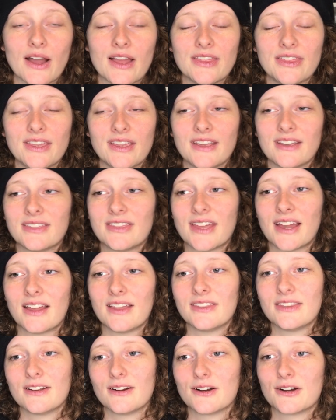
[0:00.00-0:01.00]
I think
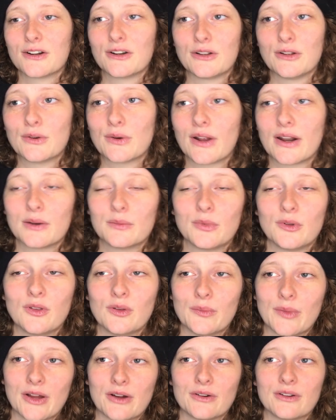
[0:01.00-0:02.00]
that there are an incredible
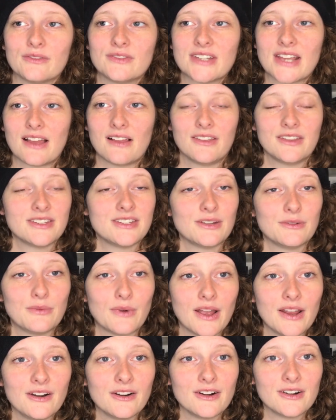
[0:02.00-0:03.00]
amount of talented
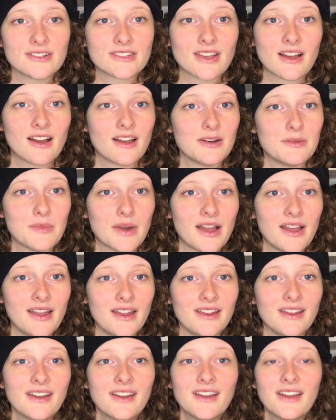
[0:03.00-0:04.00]
writers on
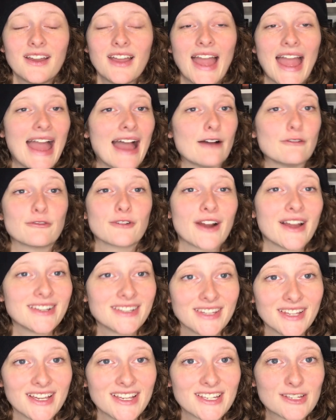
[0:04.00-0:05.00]
my have
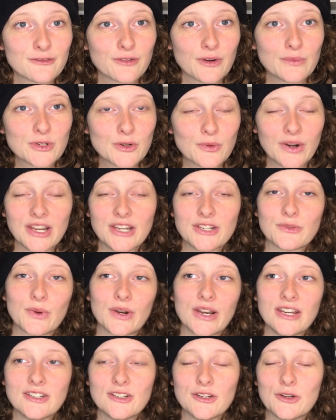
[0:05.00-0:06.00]
read list from
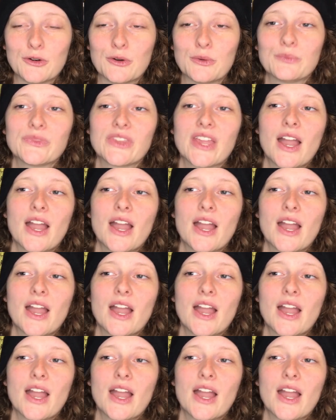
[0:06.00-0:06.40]
2022.